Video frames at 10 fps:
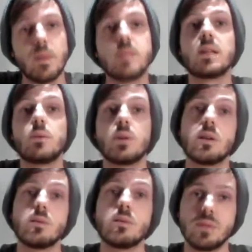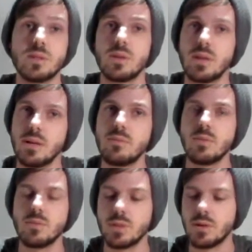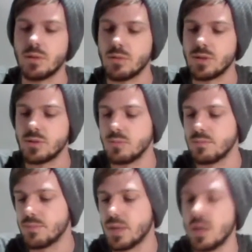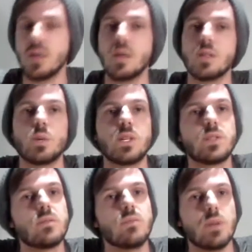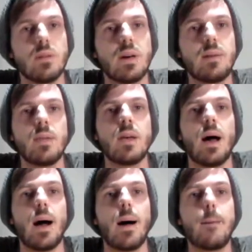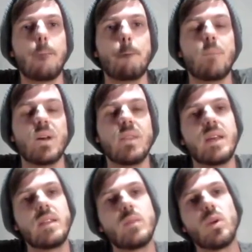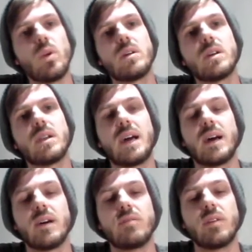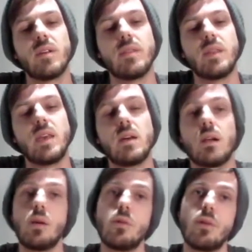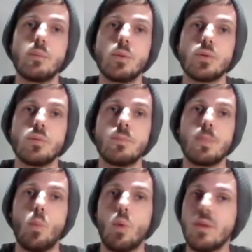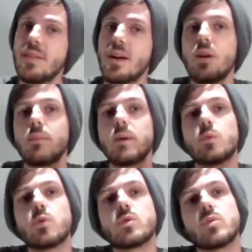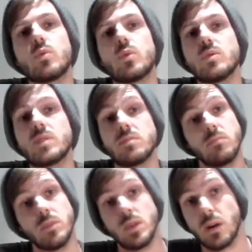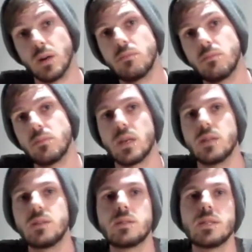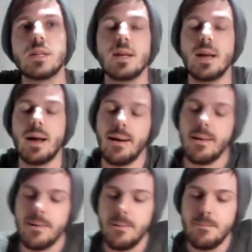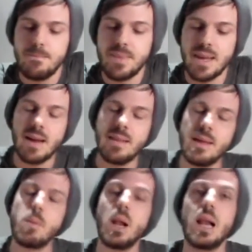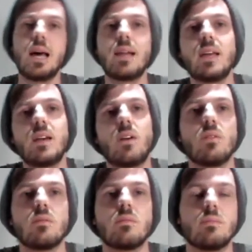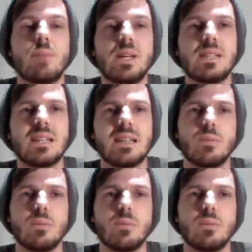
basically we're still going to have obviously our original Switch, we know that, but then we are going to have the lower end model, one that they are aiming more towards younger kids, and they're planning on this